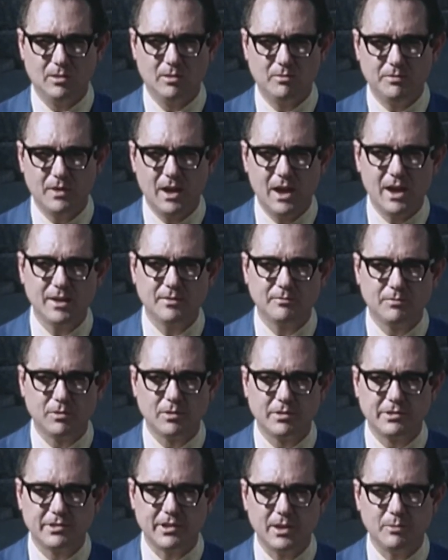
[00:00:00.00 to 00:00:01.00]
are vying
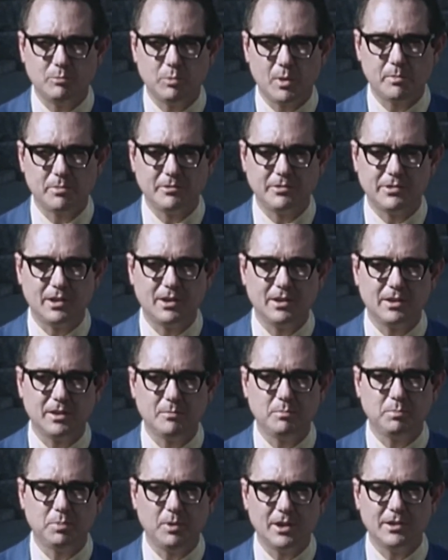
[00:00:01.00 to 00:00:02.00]
for state
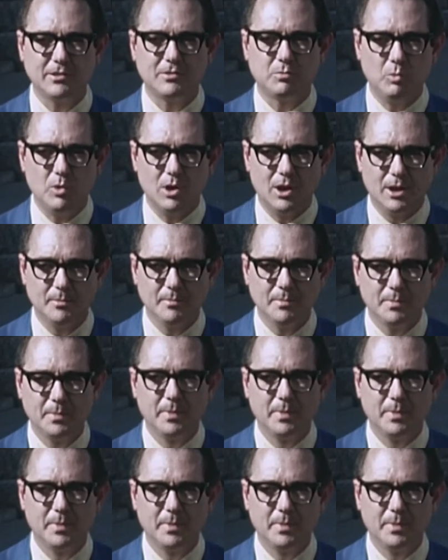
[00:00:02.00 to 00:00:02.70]
representative place one.